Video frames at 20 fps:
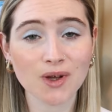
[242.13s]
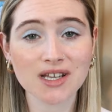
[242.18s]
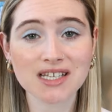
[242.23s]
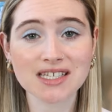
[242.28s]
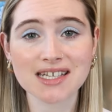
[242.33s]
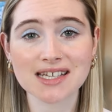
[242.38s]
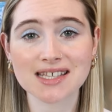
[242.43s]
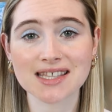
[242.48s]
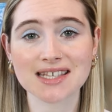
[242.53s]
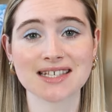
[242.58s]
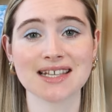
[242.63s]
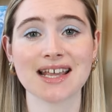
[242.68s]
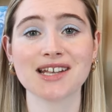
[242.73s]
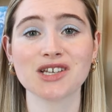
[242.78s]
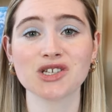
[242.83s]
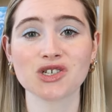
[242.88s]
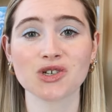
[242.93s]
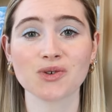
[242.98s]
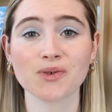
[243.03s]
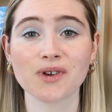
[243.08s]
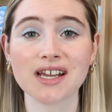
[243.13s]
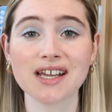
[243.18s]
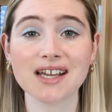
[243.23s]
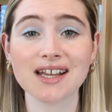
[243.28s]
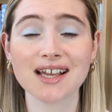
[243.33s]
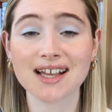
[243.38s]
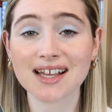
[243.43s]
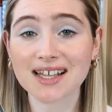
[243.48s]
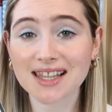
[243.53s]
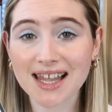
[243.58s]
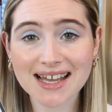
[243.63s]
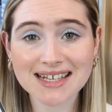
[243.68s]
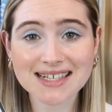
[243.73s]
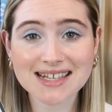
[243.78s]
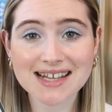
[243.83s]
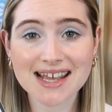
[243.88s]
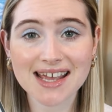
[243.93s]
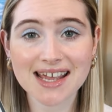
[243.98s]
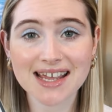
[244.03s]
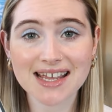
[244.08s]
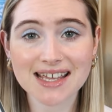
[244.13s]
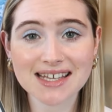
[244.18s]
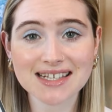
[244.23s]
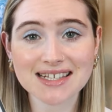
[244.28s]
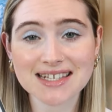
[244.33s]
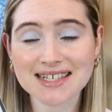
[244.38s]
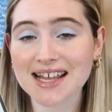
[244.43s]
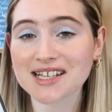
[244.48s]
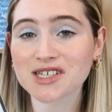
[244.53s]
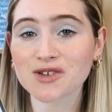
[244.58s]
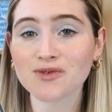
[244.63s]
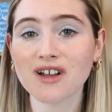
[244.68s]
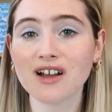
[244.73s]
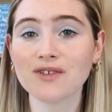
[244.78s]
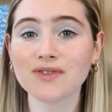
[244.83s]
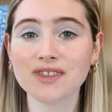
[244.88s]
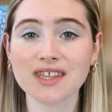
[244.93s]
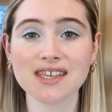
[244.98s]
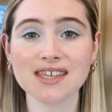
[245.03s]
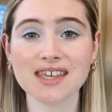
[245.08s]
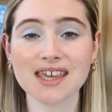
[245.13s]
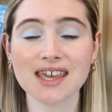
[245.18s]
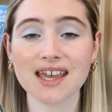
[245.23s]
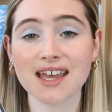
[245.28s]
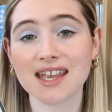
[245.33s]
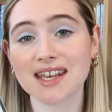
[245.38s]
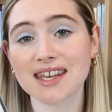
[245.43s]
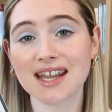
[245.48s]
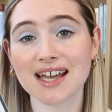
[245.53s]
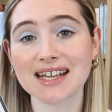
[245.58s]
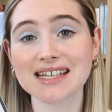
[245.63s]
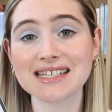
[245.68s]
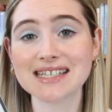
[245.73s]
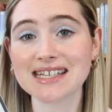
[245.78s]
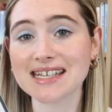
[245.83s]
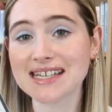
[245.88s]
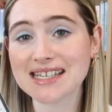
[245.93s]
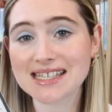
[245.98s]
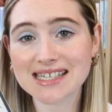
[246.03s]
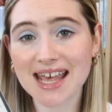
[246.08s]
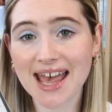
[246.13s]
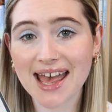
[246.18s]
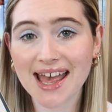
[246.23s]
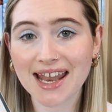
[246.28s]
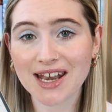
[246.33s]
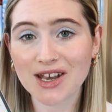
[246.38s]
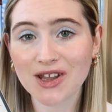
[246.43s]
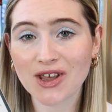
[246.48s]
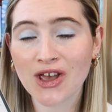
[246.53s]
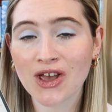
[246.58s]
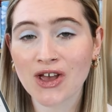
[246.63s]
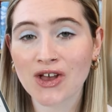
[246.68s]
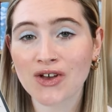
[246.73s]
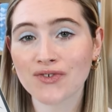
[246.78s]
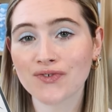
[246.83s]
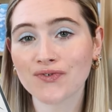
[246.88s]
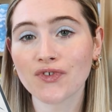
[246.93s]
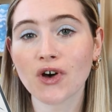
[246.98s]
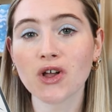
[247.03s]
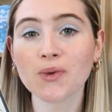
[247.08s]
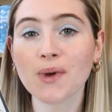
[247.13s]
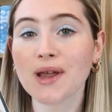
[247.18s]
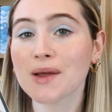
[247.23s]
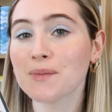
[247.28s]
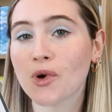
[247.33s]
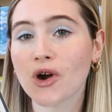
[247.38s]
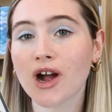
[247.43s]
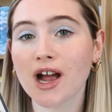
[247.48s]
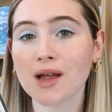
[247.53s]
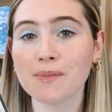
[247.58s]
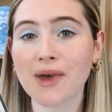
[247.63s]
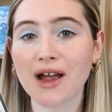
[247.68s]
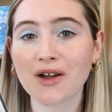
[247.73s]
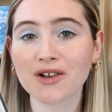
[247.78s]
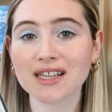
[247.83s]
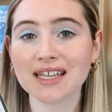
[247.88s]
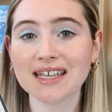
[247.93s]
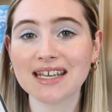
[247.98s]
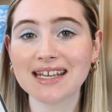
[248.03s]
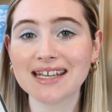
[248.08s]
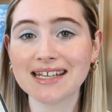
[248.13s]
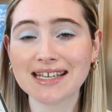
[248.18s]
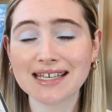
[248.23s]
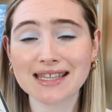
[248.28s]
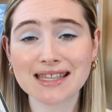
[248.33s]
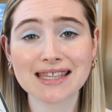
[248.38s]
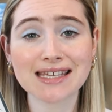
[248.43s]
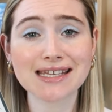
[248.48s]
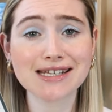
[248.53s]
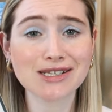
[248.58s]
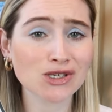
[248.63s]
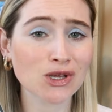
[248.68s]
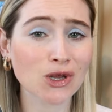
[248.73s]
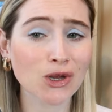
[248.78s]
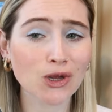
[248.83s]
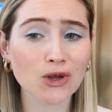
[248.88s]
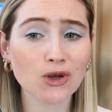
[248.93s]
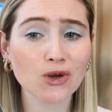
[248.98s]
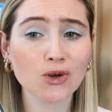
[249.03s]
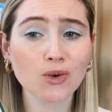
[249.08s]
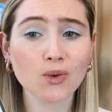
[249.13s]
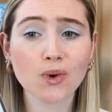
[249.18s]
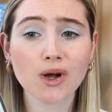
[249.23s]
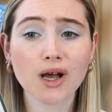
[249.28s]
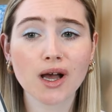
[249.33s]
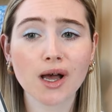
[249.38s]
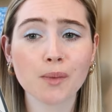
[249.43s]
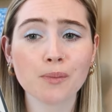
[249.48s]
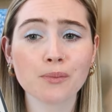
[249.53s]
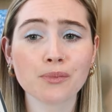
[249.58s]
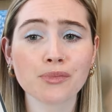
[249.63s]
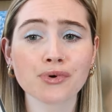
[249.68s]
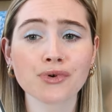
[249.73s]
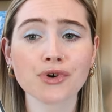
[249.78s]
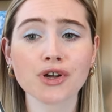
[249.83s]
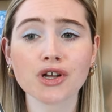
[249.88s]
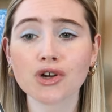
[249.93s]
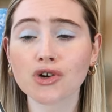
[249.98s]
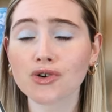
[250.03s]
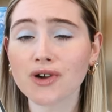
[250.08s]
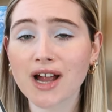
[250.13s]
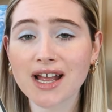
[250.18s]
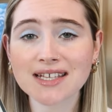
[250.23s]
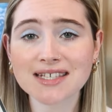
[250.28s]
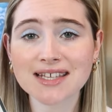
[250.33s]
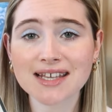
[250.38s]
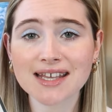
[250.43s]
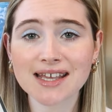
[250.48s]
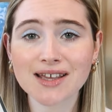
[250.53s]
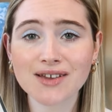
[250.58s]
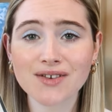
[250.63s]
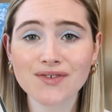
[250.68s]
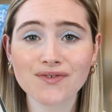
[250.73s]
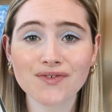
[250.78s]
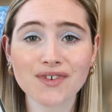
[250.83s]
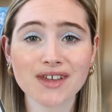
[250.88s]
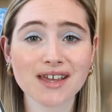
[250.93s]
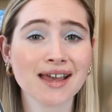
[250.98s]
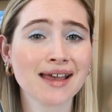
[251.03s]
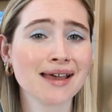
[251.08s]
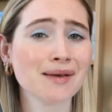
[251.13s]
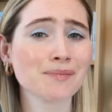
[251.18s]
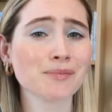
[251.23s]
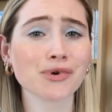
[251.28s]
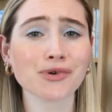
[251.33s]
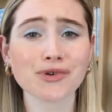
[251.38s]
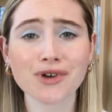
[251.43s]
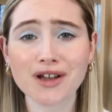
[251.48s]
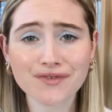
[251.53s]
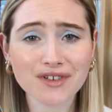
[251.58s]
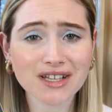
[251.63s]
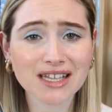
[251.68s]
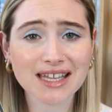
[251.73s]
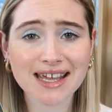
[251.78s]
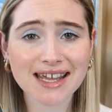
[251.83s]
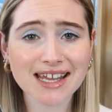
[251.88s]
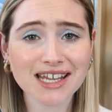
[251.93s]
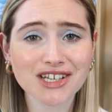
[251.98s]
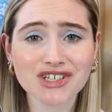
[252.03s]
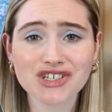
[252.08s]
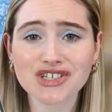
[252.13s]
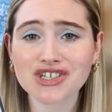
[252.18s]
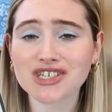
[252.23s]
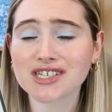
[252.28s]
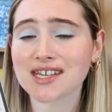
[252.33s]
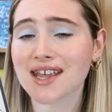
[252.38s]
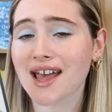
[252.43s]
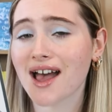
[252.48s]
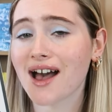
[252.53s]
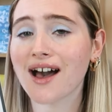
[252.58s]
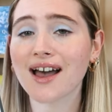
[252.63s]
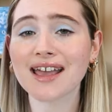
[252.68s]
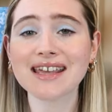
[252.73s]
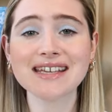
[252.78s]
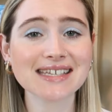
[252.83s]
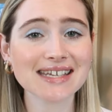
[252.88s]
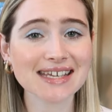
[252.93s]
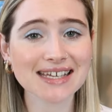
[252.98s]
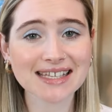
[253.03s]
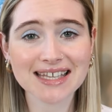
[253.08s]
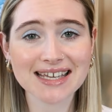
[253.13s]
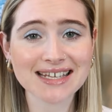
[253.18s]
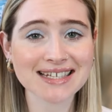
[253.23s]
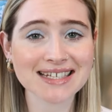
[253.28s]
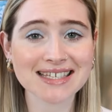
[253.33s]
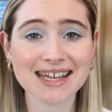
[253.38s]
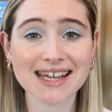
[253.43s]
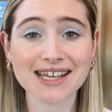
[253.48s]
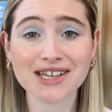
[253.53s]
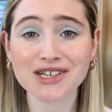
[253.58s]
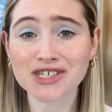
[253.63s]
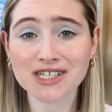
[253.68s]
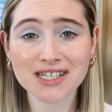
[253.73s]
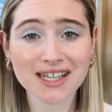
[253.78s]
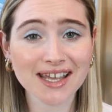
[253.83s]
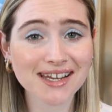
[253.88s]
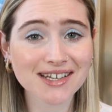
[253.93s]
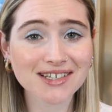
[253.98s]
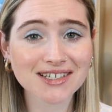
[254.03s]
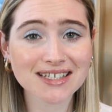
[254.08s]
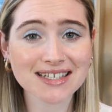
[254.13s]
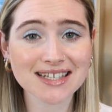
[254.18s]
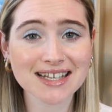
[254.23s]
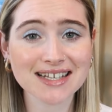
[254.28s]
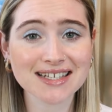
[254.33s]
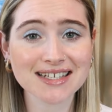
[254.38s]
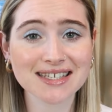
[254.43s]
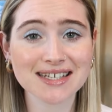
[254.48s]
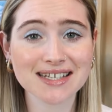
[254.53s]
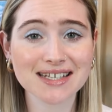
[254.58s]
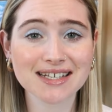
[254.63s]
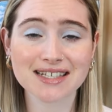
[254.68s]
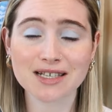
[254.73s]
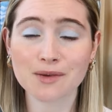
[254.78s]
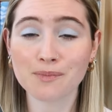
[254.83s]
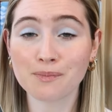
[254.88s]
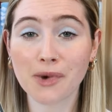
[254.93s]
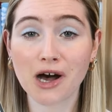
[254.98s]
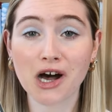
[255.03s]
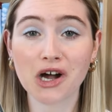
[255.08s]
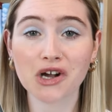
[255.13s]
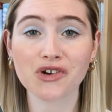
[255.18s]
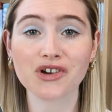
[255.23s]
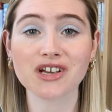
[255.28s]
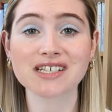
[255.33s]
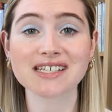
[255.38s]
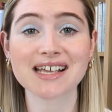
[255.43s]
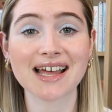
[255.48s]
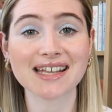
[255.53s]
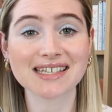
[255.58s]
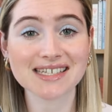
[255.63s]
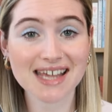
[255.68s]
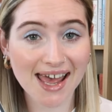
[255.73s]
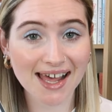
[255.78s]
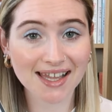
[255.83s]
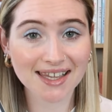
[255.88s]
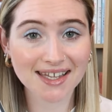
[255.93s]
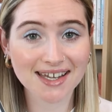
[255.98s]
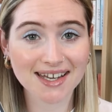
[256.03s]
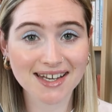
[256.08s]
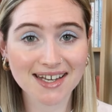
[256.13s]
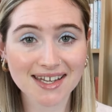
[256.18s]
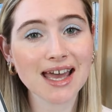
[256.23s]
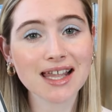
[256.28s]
20th century classic set around the year 1910, following primarily the two progressive, privileged, idealistic Schlegel sisters, Margaret and Helen.